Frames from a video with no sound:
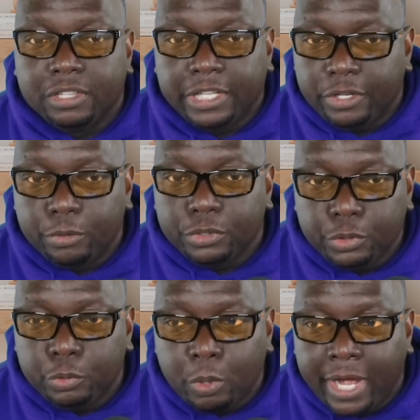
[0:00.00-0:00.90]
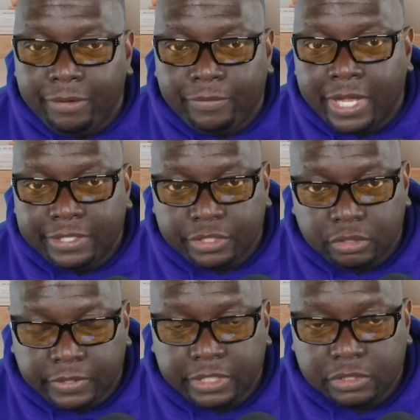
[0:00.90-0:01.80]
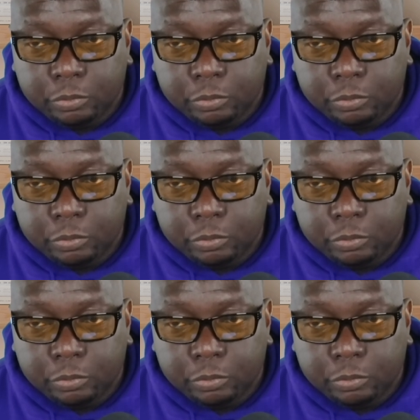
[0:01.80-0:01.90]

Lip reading: they don't do Wi-Fi surveys,